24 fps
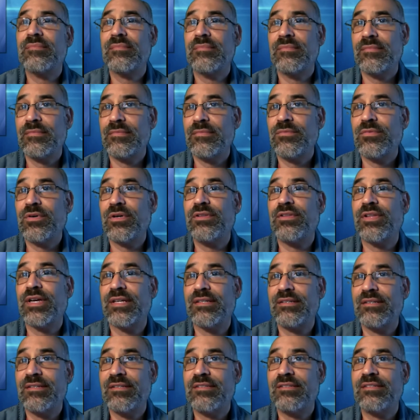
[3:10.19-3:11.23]
Well,
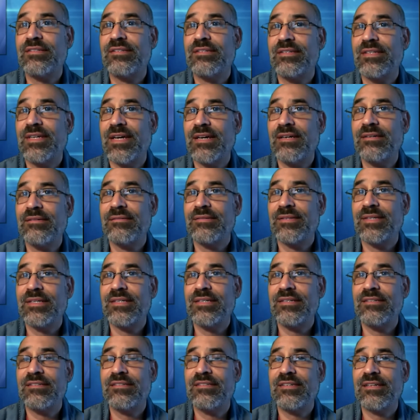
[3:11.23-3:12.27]
that is
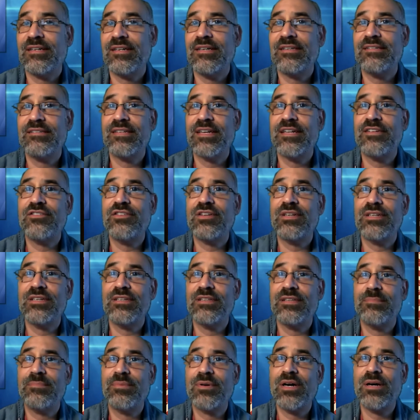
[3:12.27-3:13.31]
essentially the
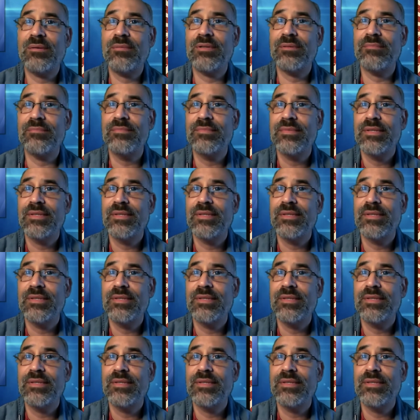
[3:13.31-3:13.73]
problem.